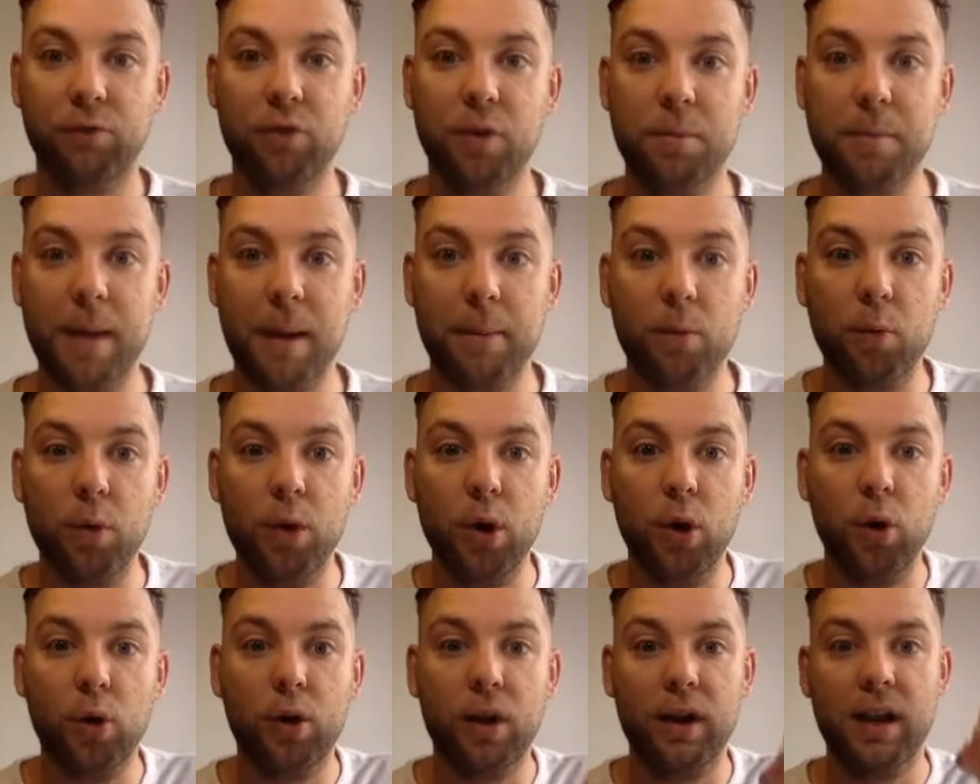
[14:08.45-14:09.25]
remember we're
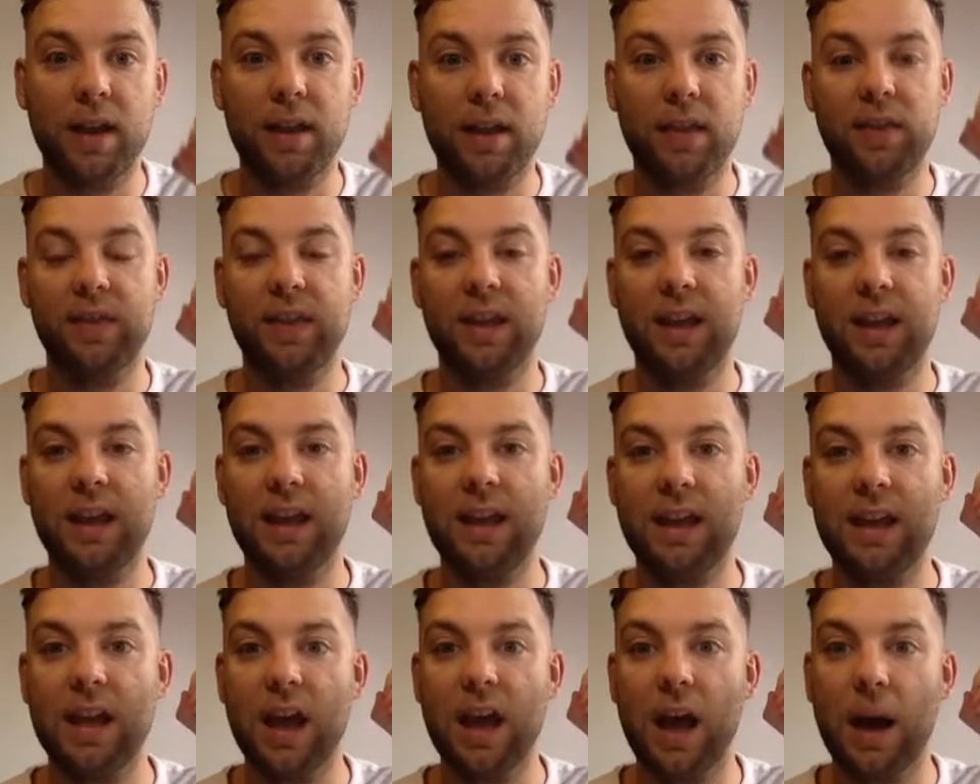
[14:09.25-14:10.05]
looking at
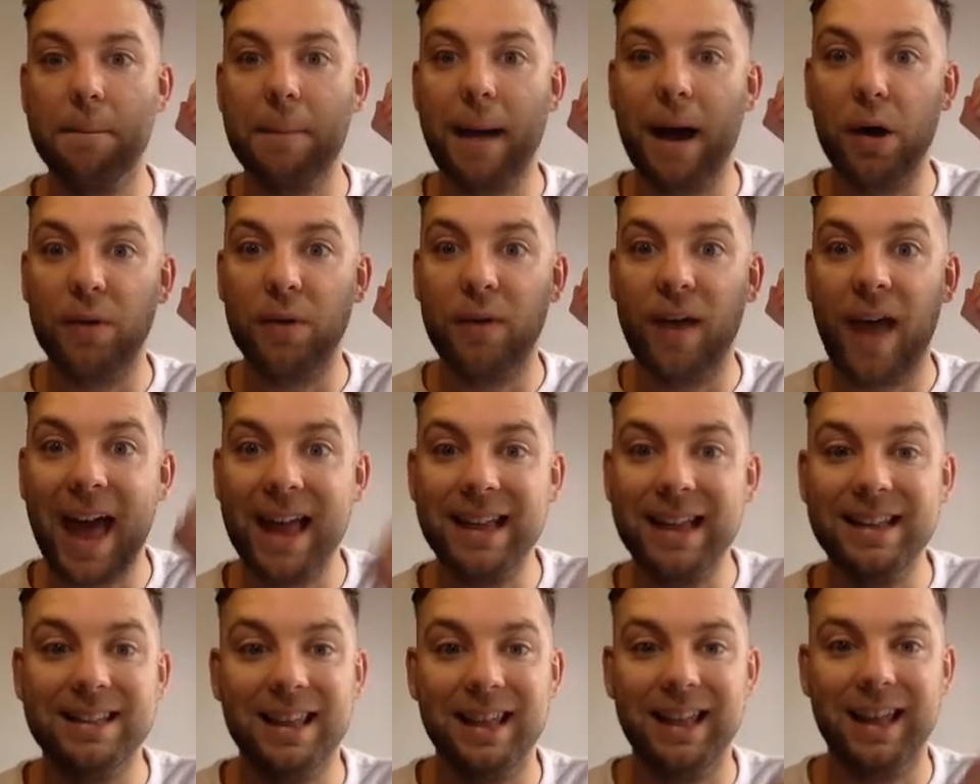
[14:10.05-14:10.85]
the amount of
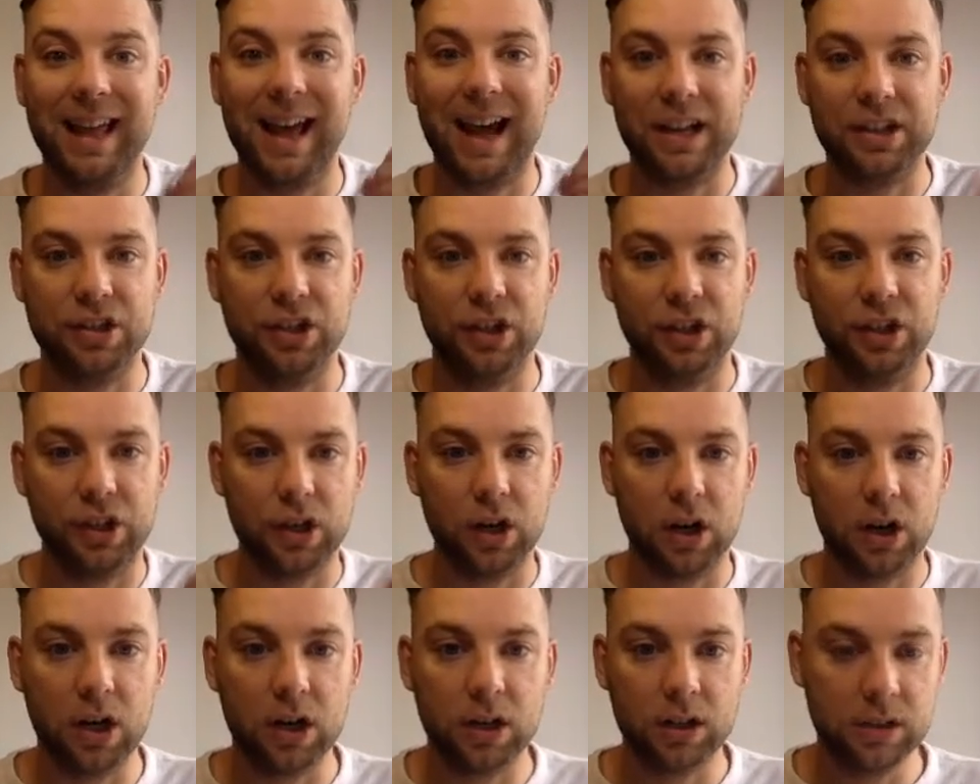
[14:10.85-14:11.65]
heads that he actually
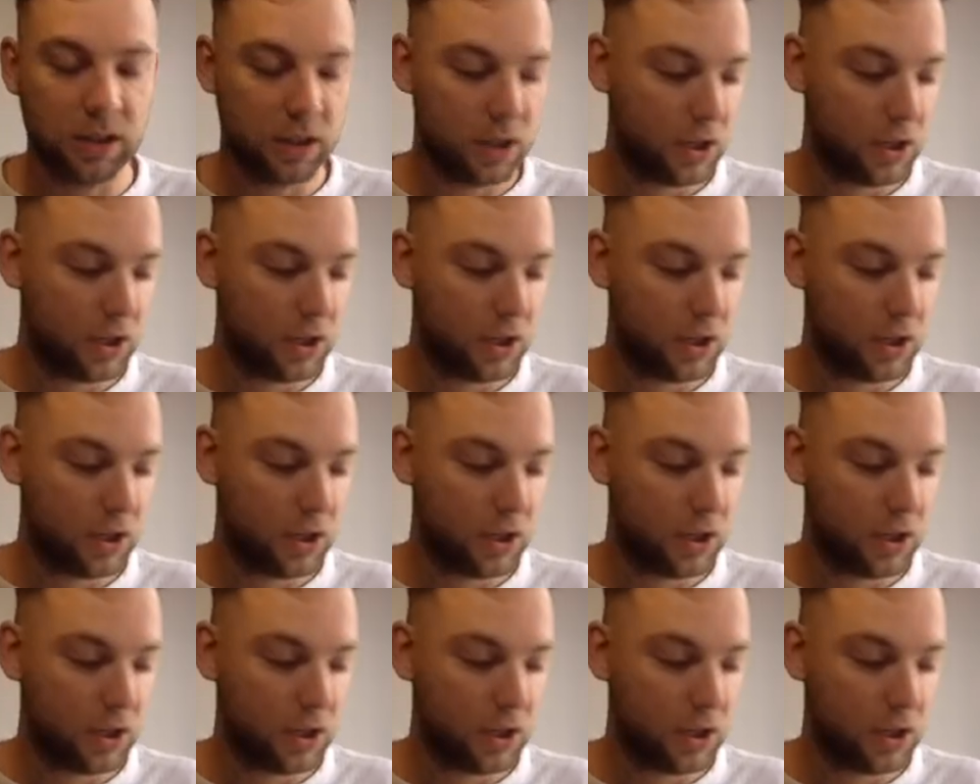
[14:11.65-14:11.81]
got.